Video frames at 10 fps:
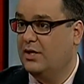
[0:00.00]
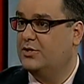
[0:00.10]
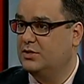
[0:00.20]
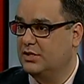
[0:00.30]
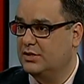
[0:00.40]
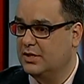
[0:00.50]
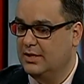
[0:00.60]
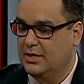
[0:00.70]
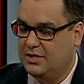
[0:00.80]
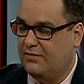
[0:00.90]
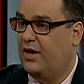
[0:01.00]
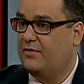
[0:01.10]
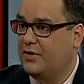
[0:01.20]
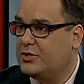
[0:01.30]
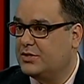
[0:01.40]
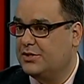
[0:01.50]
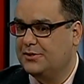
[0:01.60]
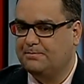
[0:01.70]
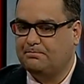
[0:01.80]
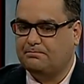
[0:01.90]
all agencies, to find
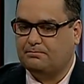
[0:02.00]
efficiencies.